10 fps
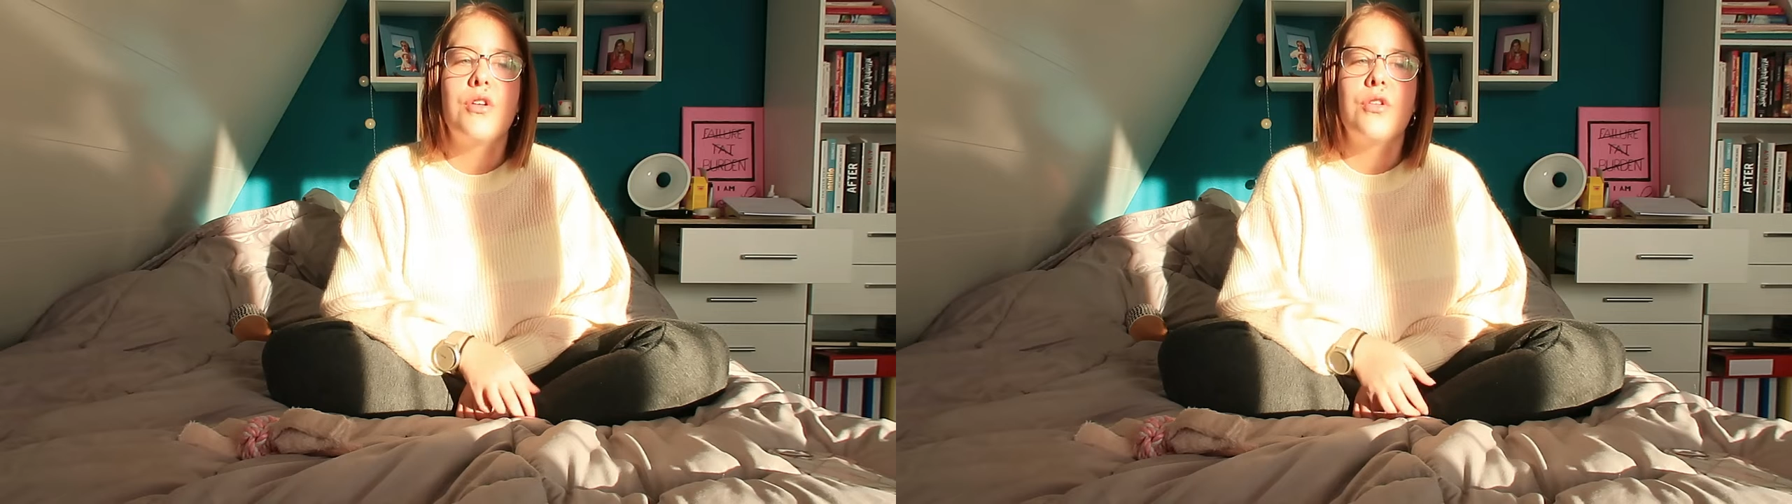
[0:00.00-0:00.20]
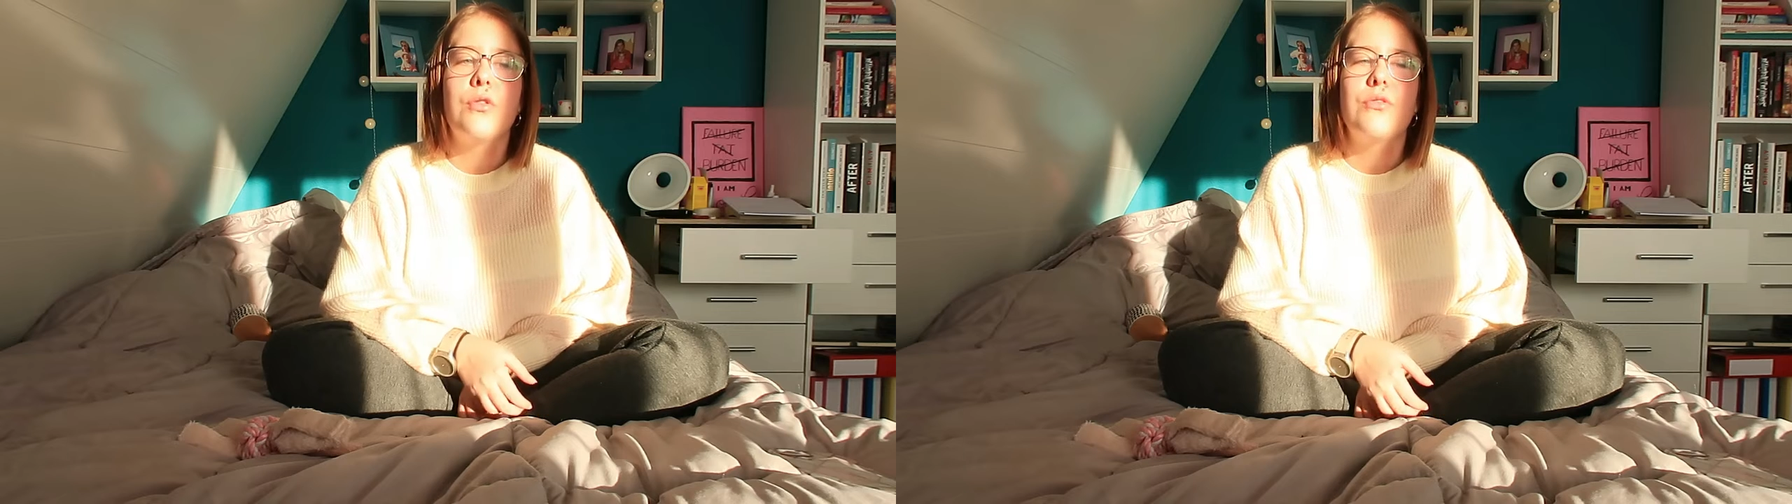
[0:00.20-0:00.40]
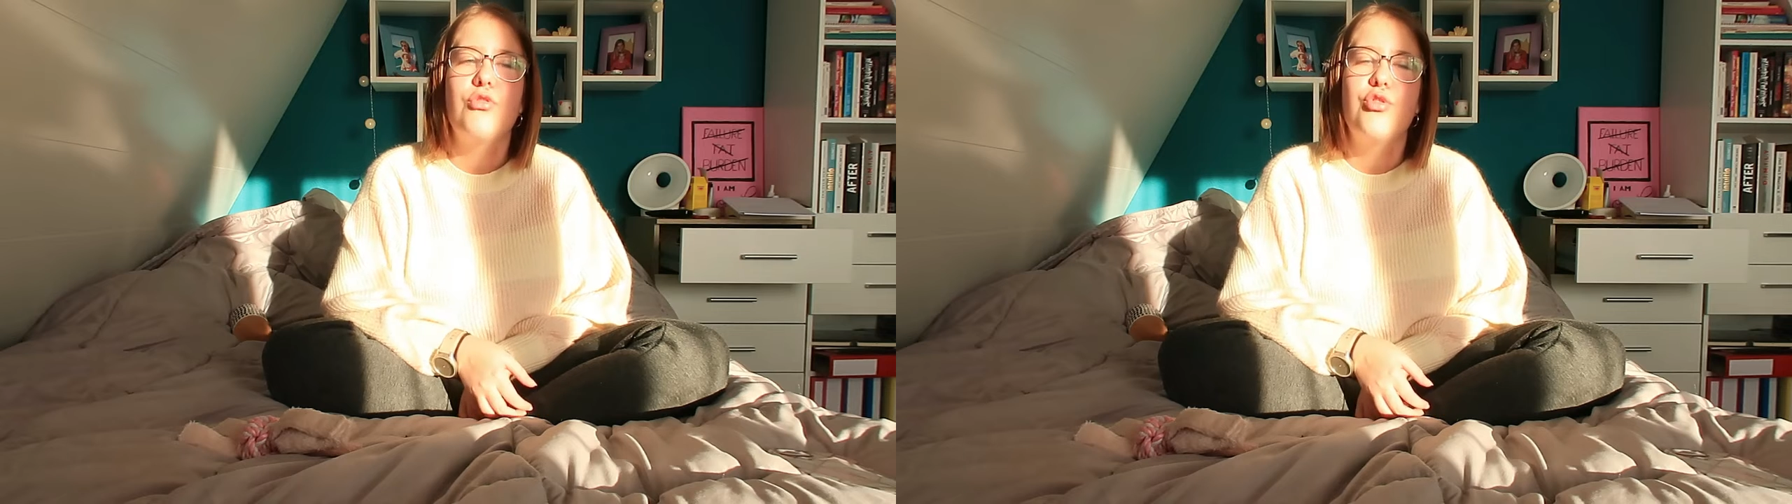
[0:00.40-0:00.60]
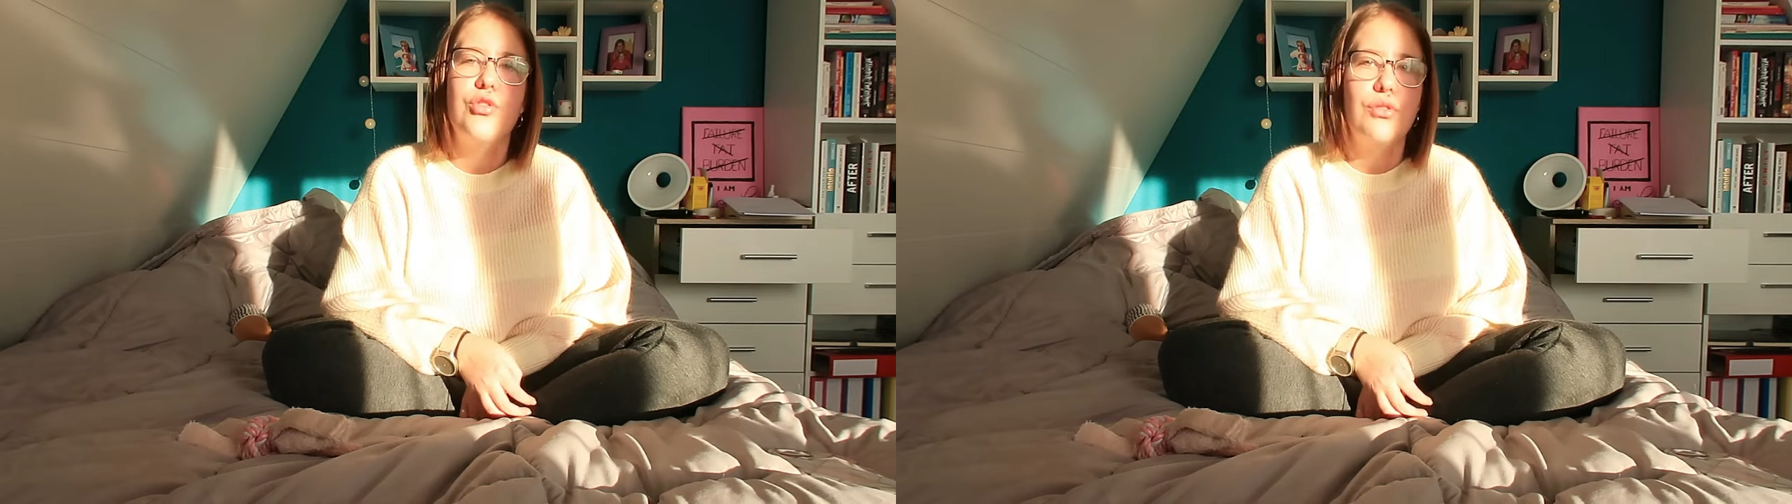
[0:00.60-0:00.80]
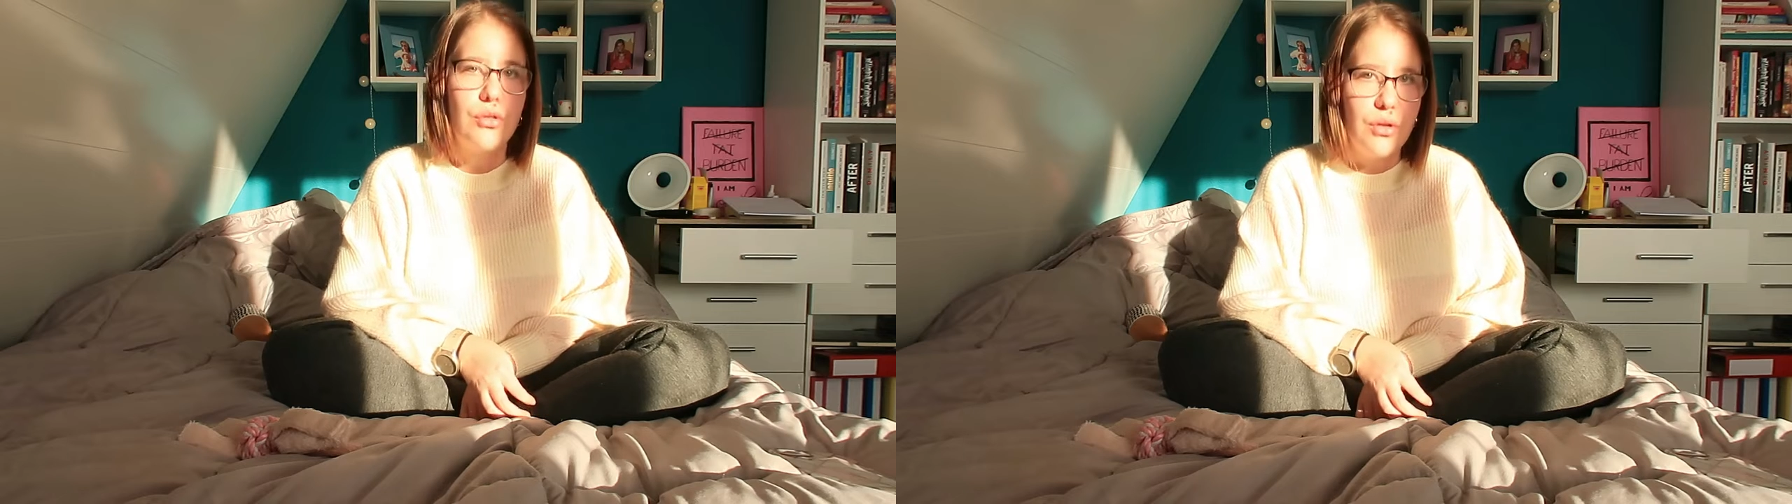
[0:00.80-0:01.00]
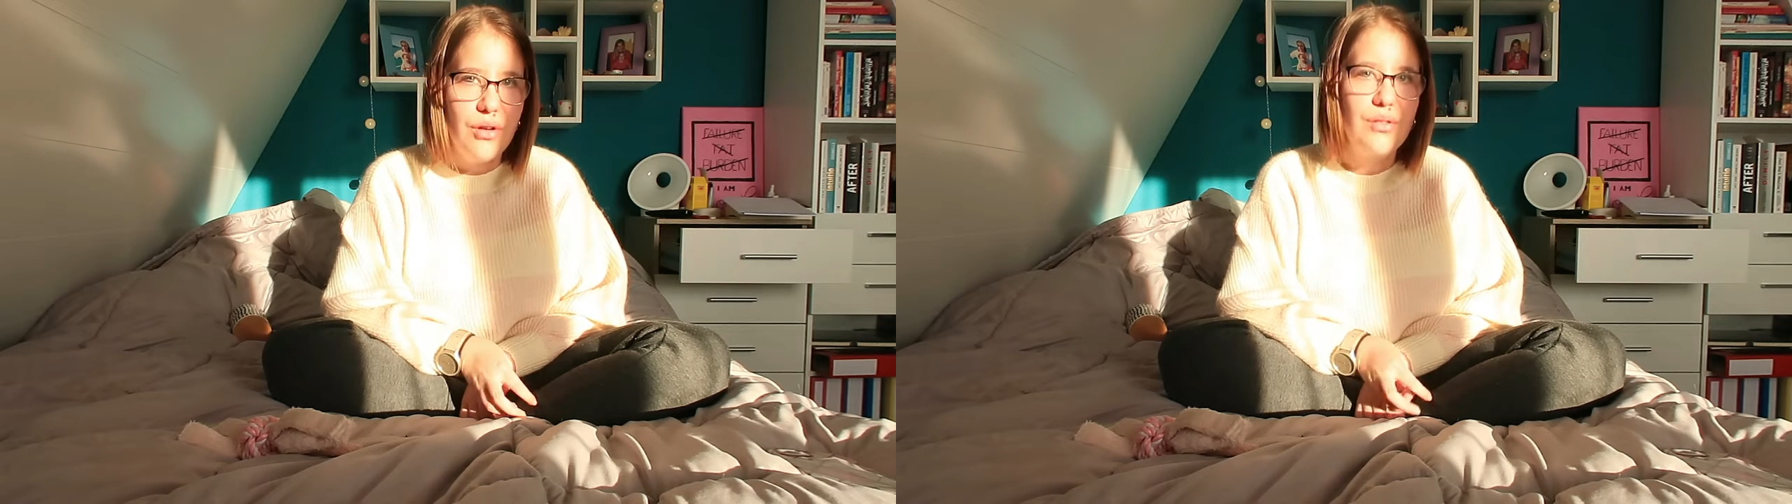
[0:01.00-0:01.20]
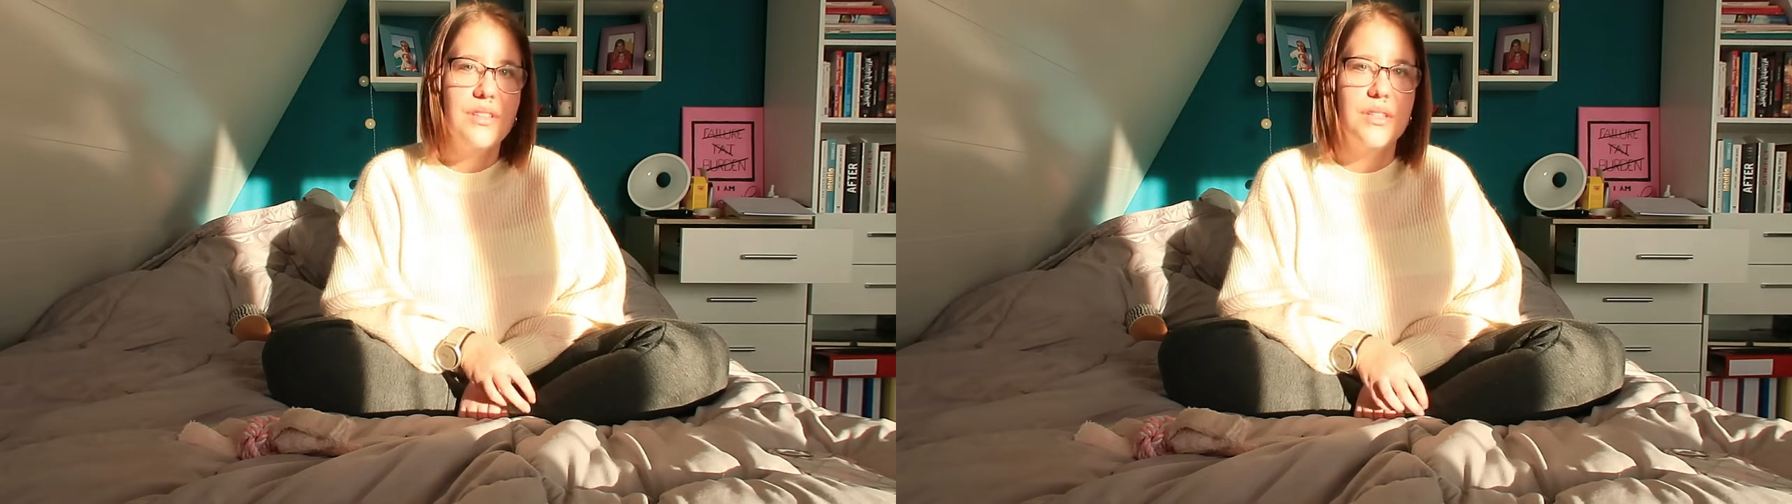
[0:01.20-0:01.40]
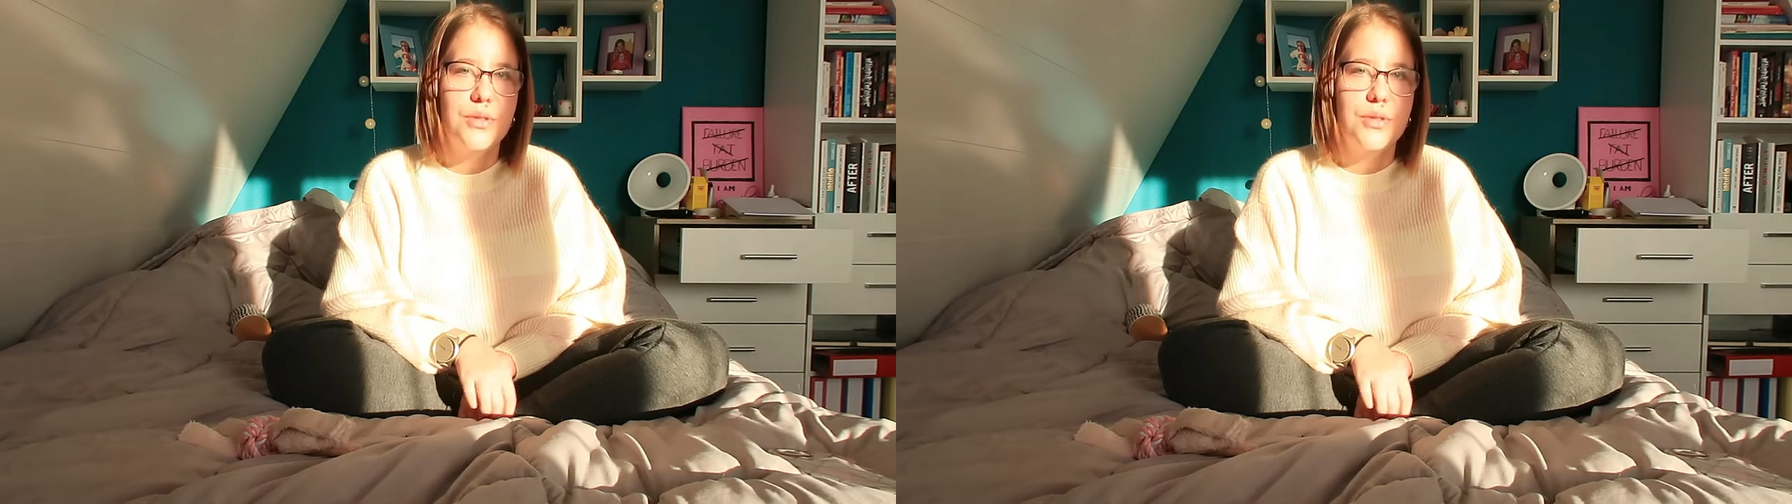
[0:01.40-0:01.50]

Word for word: are slowly